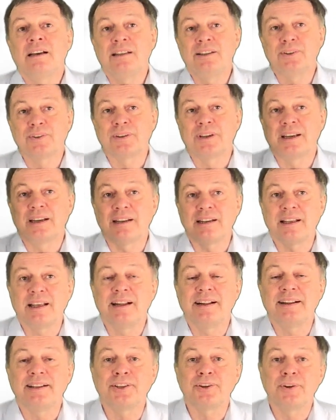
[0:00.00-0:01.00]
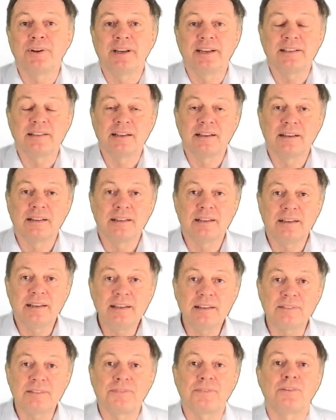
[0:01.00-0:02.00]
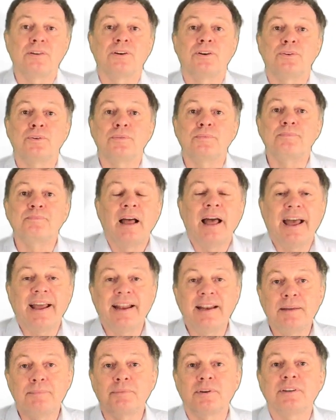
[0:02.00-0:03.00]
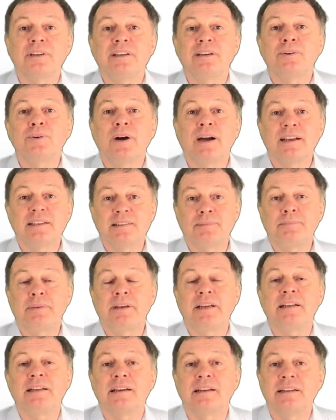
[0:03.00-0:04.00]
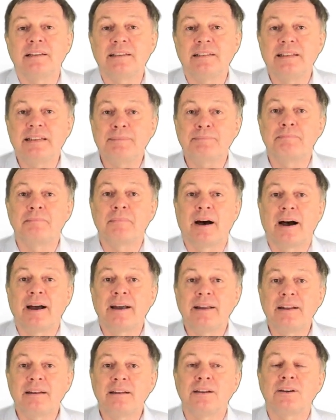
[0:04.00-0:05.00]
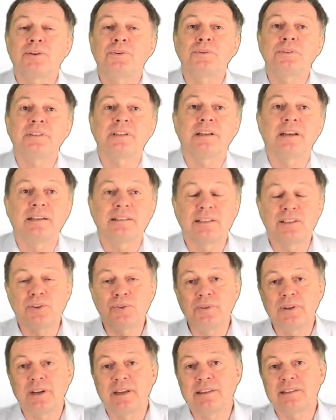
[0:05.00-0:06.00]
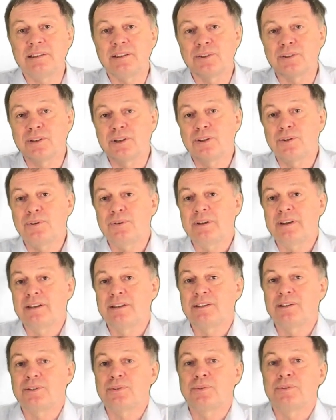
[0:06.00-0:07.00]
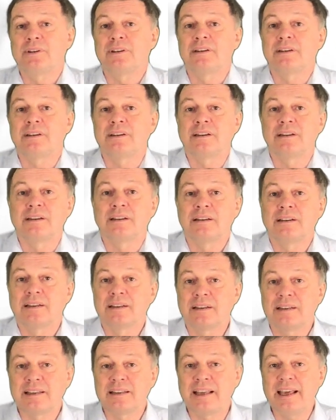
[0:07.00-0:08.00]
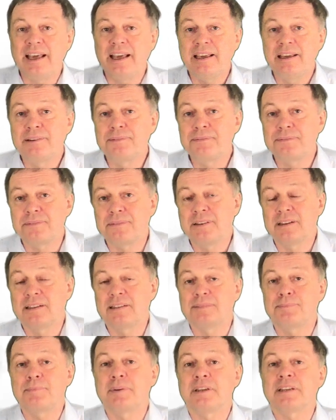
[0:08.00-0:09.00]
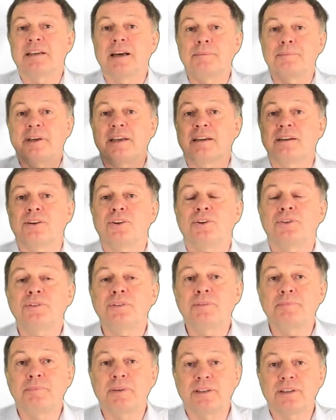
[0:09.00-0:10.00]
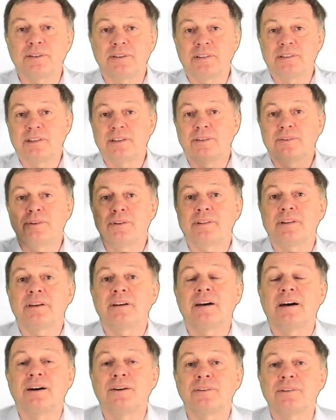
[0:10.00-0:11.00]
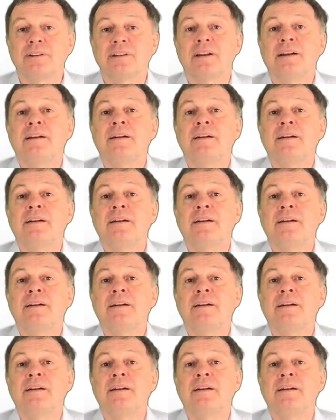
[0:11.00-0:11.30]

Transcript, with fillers: you can calculate the heat flow. Anybody who has been in a deep mine knows as soon as you go into a cave it's becoming cold, because the earth around